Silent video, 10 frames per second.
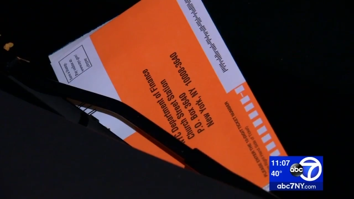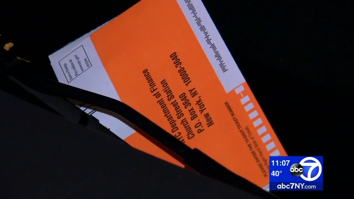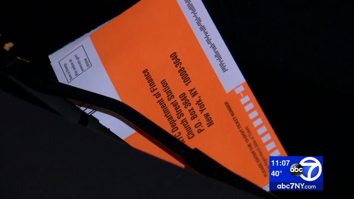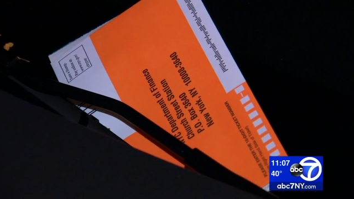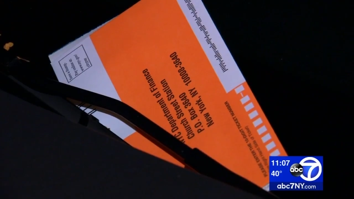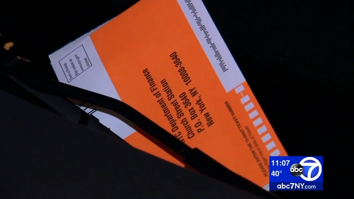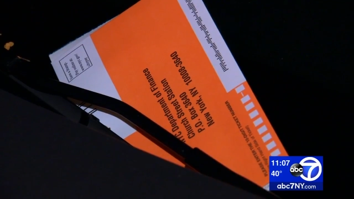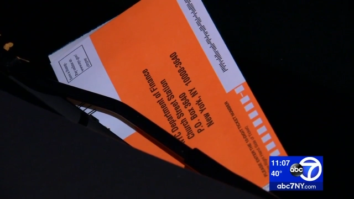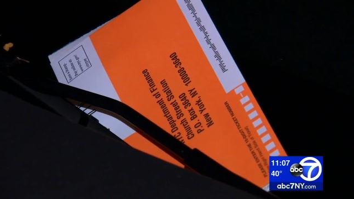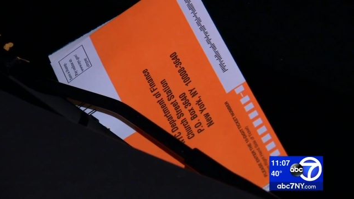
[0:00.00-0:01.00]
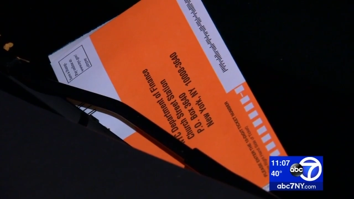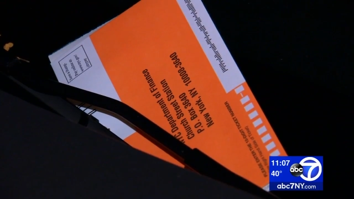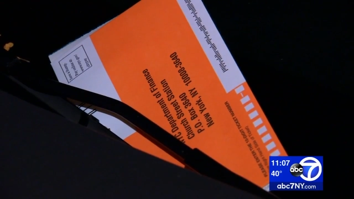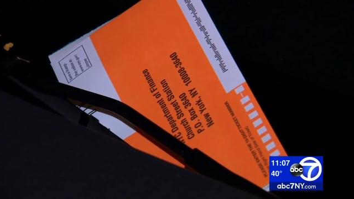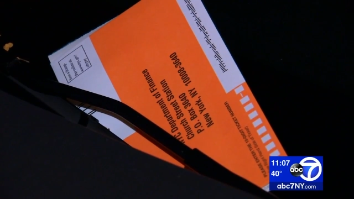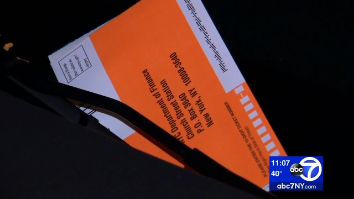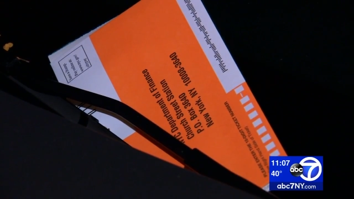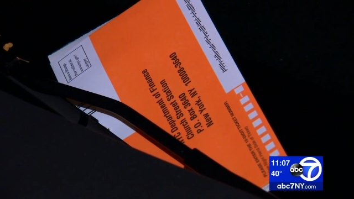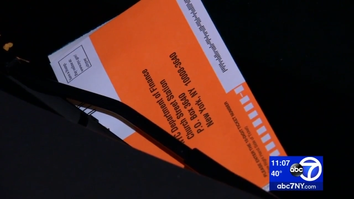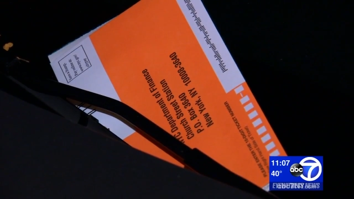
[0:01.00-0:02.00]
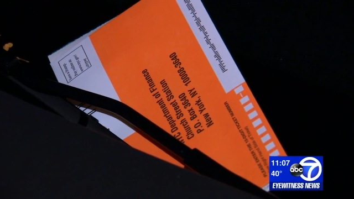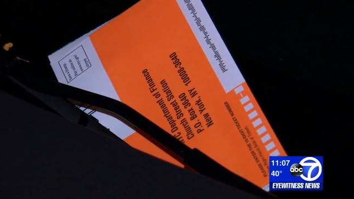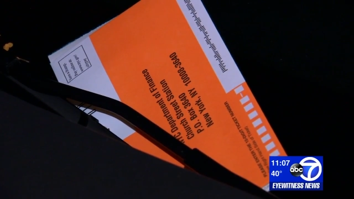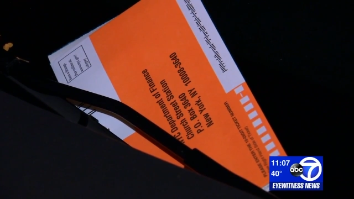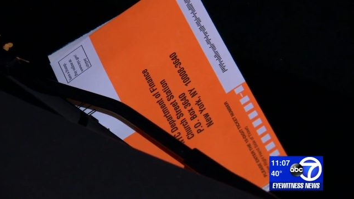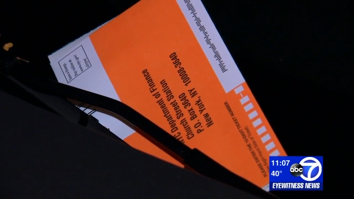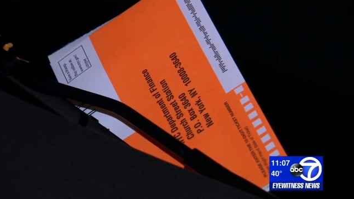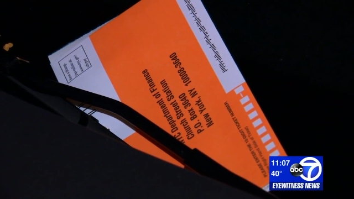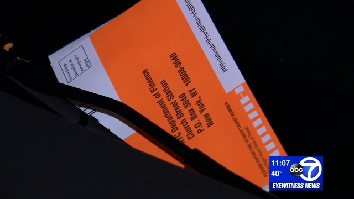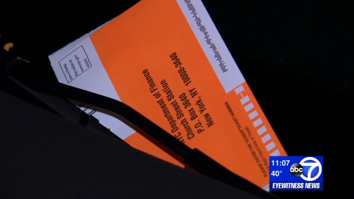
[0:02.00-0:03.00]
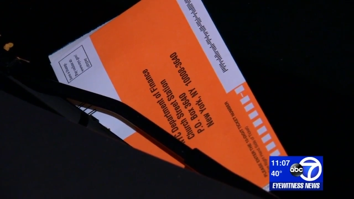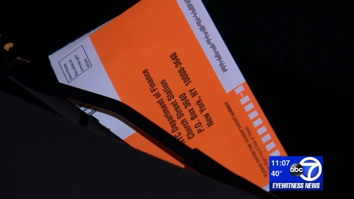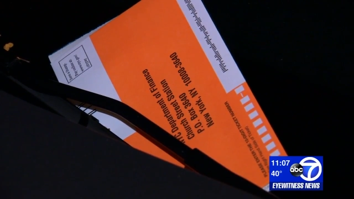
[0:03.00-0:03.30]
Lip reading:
No face is visible, so there are no lips to read.